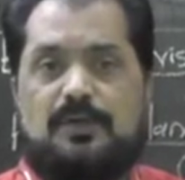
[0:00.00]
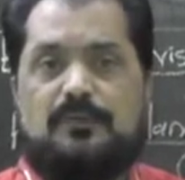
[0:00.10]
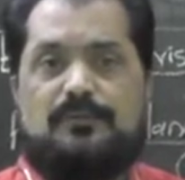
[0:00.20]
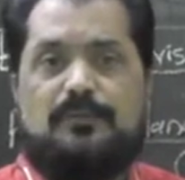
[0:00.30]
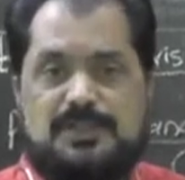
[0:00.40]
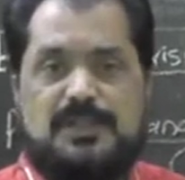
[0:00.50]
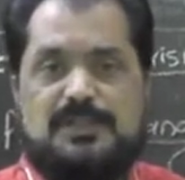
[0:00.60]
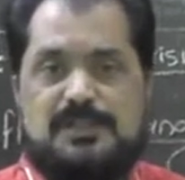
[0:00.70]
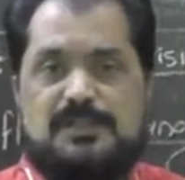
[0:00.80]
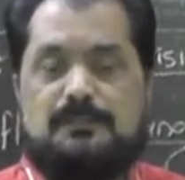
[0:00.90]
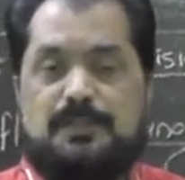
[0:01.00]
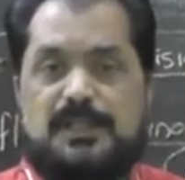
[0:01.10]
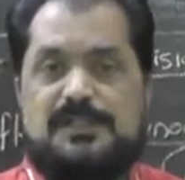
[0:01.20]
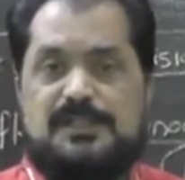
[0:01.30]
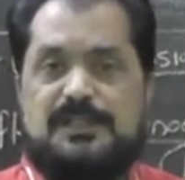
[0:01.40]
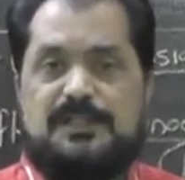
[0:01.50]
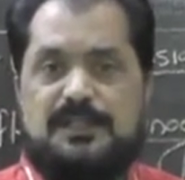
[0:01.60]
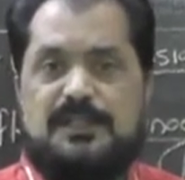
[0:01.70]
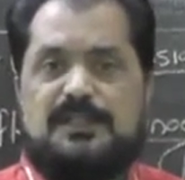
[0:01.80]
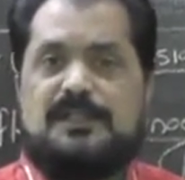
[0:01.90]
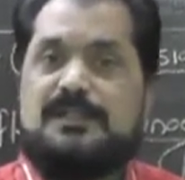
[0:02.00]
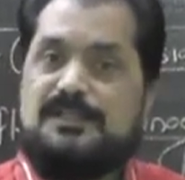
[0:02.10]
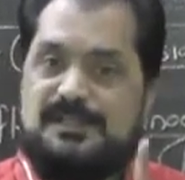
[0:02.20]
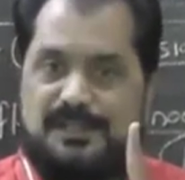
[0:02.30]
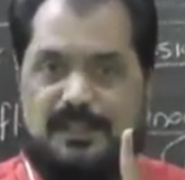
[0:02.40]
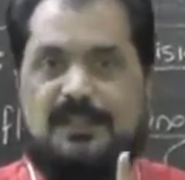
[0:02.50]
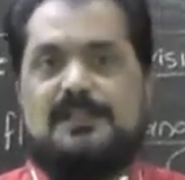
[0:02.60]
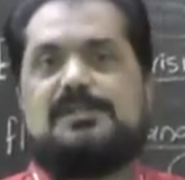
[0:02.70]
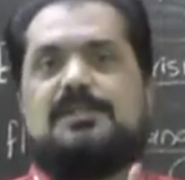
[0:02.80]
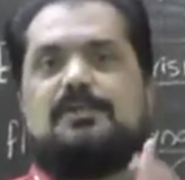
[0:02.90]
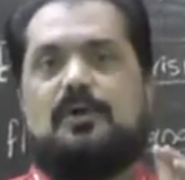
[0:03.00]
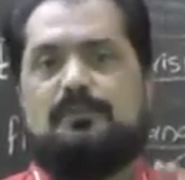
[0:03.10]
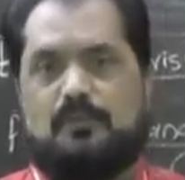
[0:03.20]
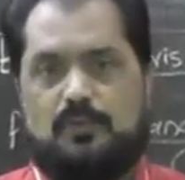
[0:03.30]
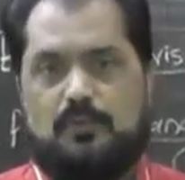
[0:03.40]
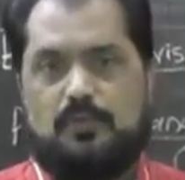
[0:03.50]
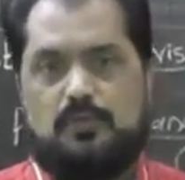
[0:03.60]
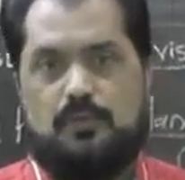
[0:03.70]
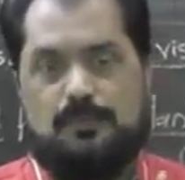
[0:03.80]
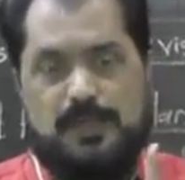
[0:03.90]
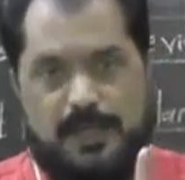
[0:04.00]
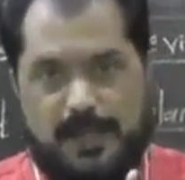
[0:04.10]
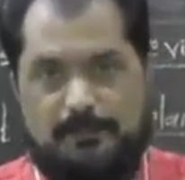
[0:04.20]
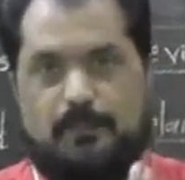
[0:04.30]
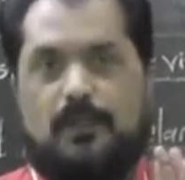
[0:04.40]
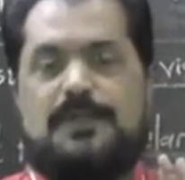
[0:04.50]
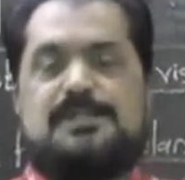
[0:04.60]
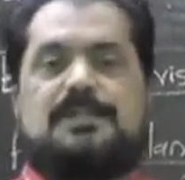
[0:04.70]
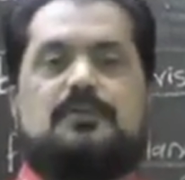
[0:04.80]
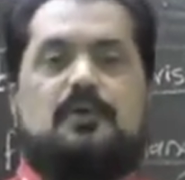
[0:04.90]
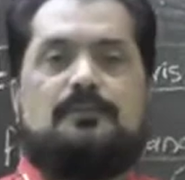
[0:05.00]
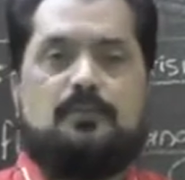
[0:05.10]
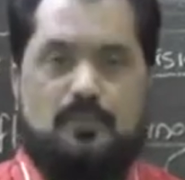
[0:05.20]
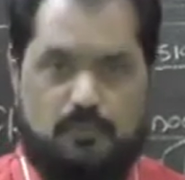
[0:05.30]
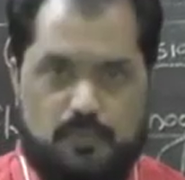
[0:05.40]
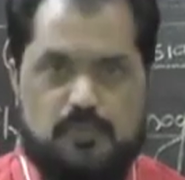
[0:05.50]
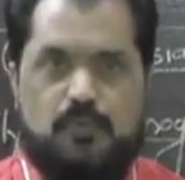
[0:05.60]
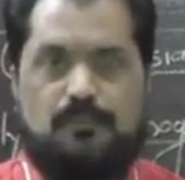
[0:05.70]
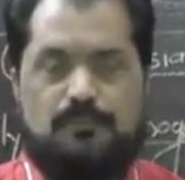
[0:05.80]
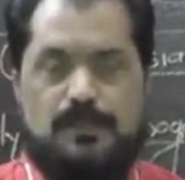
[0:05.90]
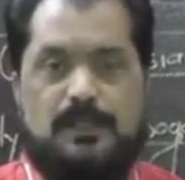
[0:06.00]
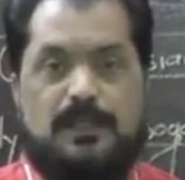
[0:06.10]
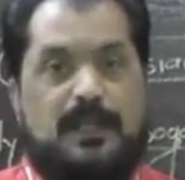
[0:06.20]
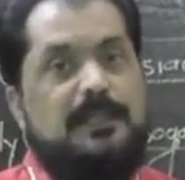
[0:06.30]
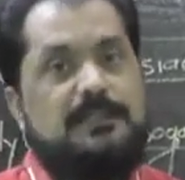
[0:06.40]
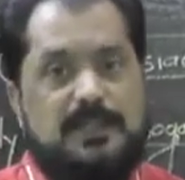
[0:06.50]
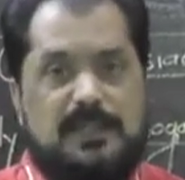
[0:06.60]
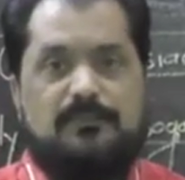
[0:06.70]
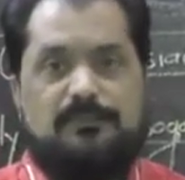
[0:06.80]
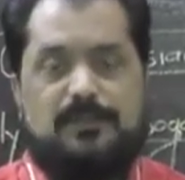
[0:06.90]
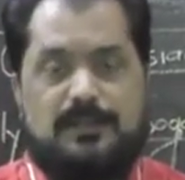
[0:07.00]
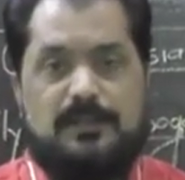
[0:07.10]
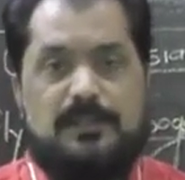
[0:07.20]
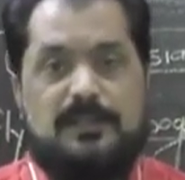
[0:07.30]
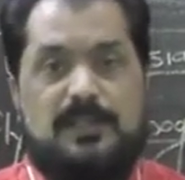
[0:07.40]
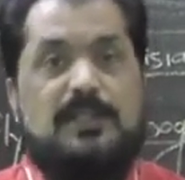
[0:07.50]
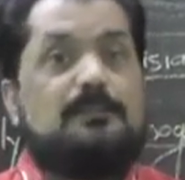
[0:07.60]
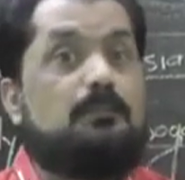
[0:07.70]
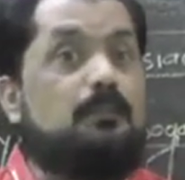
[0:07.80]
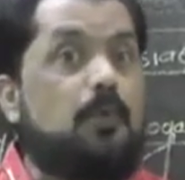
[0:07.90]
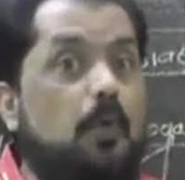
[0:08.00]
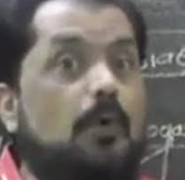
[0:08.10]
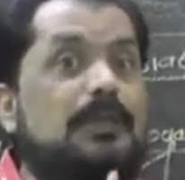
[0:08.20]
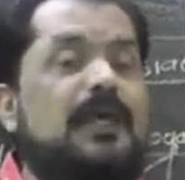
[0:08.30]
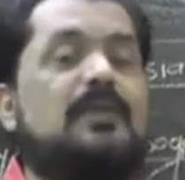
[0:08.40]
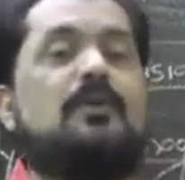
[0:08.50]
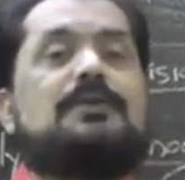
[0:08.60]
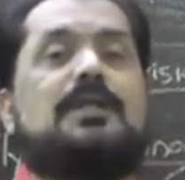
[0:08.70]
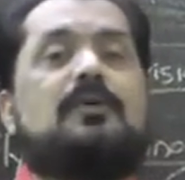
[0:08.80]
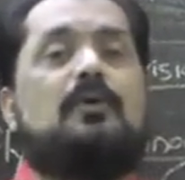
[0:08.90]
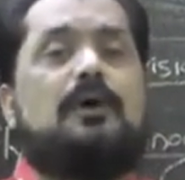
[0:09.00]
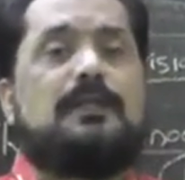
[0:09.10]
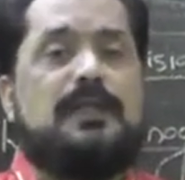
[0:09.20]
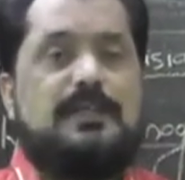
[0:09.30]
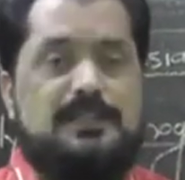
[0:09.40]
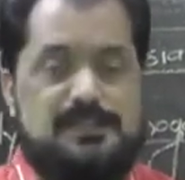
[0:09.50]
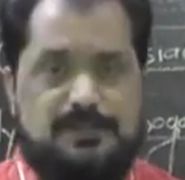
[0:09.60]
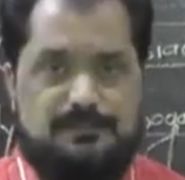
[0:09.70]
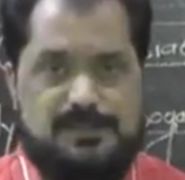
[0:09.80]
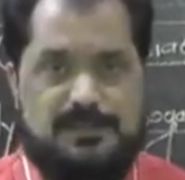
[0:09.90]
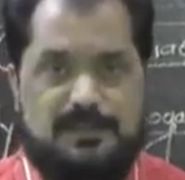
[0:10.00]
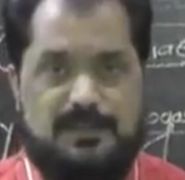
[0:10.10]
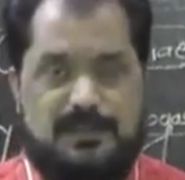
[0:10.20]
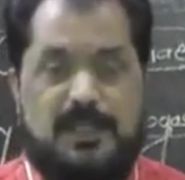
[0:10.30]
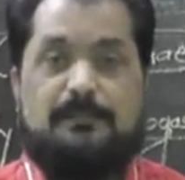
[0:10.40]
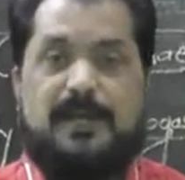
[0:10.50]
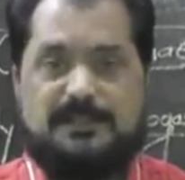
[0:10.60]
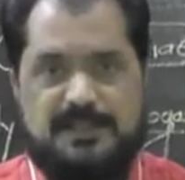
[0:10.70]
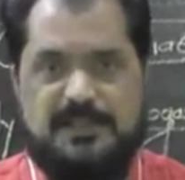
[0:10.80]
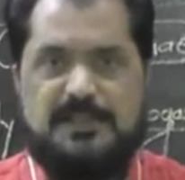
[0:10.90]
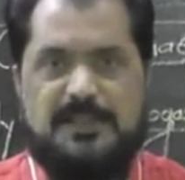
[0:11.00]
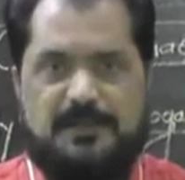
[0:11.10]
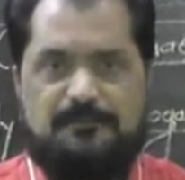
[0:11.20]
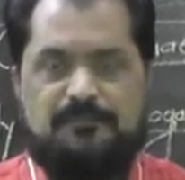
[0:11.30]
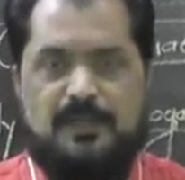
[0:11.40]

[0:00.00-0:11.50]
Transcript: of genes present in single set of chromosome, haploid set of chromosome, and therefore in prokaryotic organisms like bacteria,